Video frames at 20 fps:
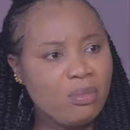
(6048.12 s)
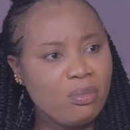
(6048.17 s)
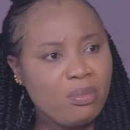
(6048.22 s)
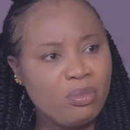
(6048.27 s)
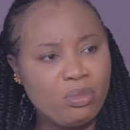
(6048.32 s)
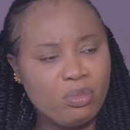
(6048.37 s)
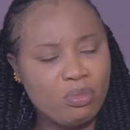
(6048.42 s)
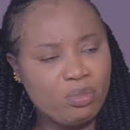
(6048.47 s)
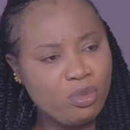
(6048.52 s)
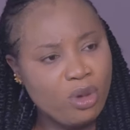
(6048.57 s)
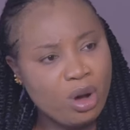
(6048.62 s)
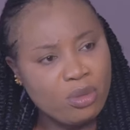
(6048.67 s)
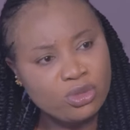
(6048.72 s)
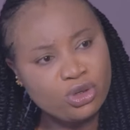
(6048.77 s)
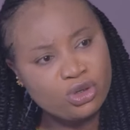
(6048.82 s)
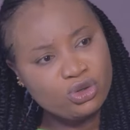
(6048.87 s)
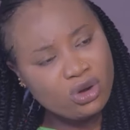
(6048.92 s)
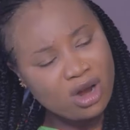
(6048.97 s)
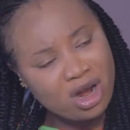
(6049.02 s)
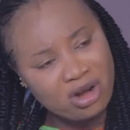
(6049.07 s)
Mom,
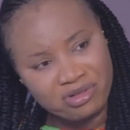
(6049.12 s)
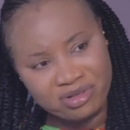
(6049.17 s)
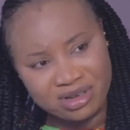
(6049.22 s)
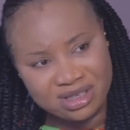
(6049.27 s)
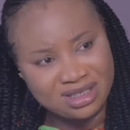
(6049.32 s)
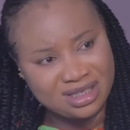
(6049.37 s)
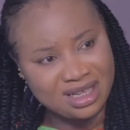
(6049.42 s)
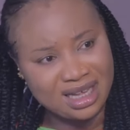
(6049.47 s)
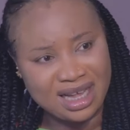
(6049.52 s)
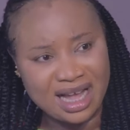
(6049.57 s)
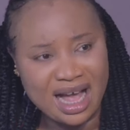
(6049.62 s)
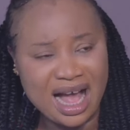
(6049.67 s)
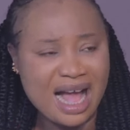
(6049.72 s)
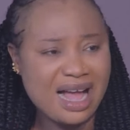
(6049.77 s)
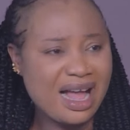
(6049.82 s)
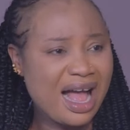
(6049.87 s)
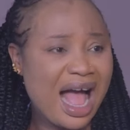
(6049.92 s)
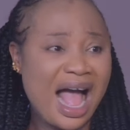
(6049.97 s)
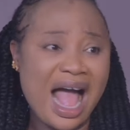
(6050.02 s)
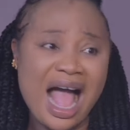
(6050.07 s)
you know Arinze.
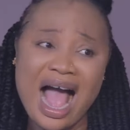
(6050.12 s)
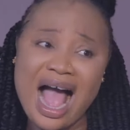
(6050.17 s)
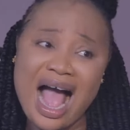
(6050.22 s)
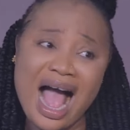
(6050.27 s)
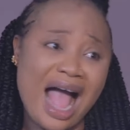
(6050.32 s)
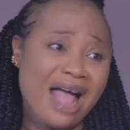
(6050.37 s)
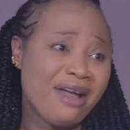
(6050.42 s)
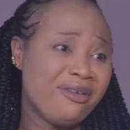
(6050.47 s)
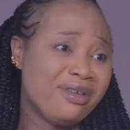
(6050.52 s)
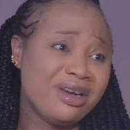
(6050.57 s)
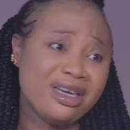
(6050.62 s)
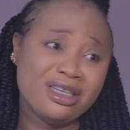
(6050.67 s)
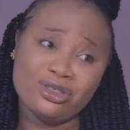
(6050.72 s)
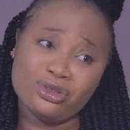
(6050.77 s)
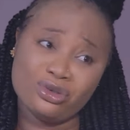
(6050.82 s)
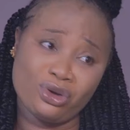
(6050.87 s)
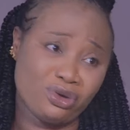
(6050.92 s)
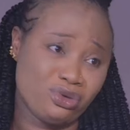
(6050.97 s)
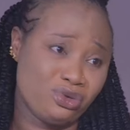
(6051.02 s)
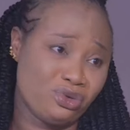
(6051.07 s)
I really
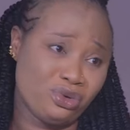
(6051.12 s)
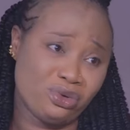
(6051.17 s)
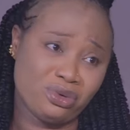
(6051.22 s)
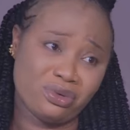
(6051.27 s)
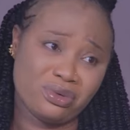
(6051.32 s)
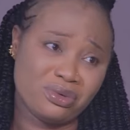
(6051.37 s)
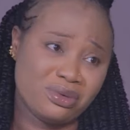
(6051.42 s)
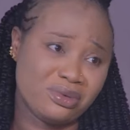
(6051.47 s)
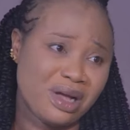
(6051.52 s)
do not know.